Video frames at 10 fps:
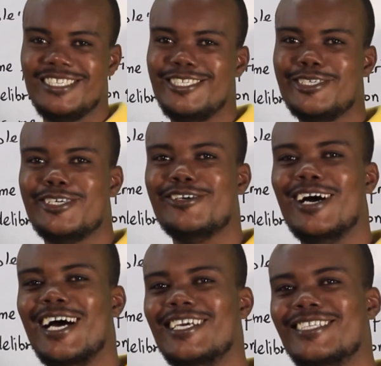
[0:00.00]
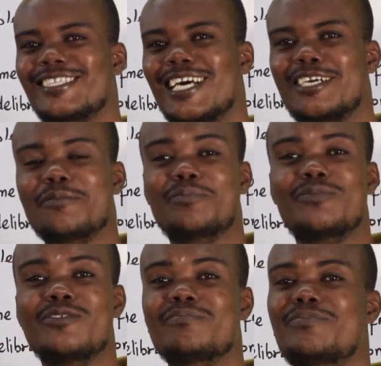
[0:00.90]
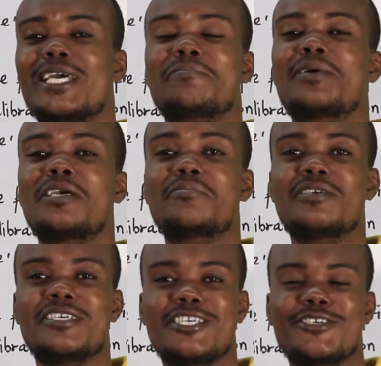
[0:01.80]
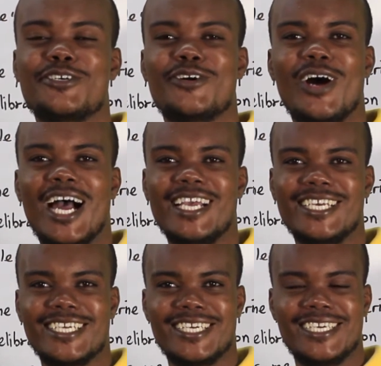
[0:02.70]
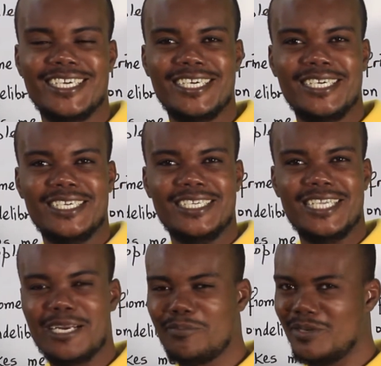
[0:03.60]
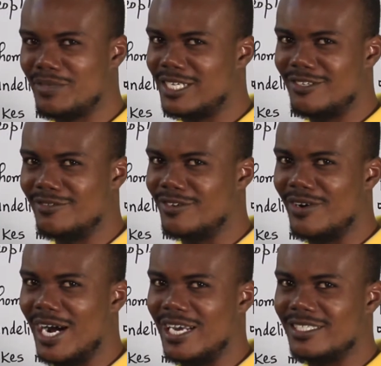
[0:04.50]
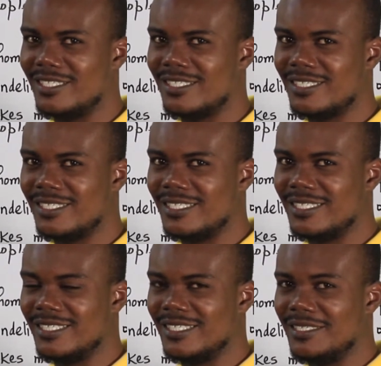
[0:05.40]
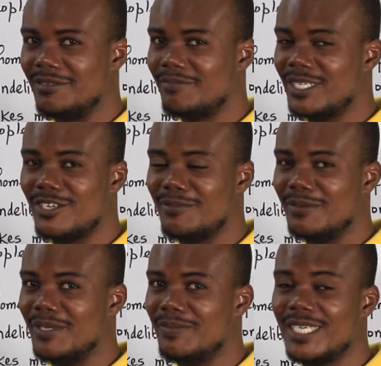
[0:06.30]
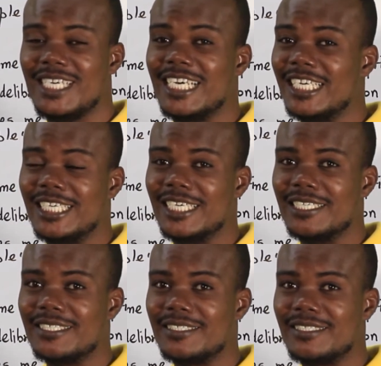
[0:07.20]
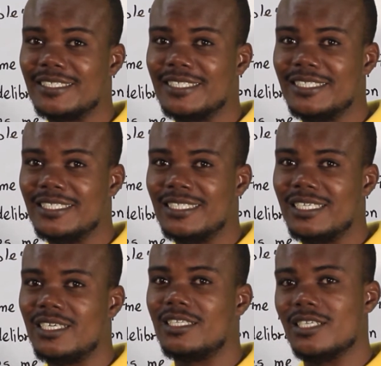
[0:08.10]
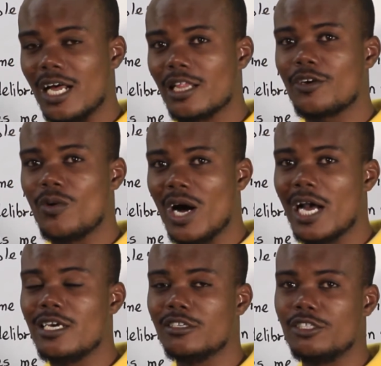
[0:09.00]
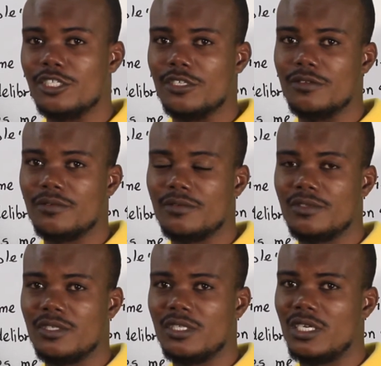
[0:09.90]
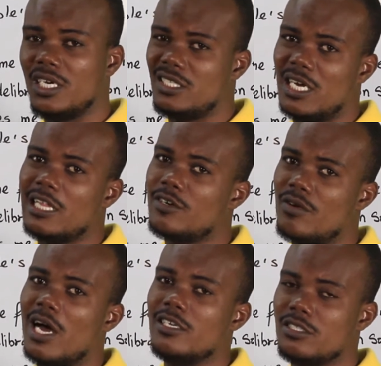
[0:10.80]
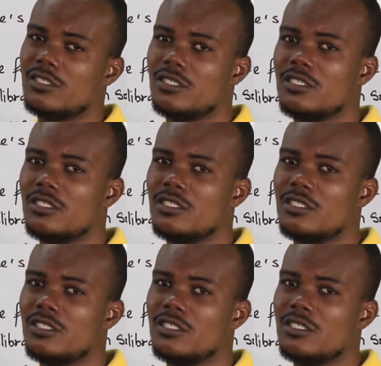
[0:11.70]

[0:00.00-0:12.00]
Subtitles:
You cry like a big baby. You cry. Not baby who cries. C'est pas seulement bébé qui crie. A doll cry also. A doll cries.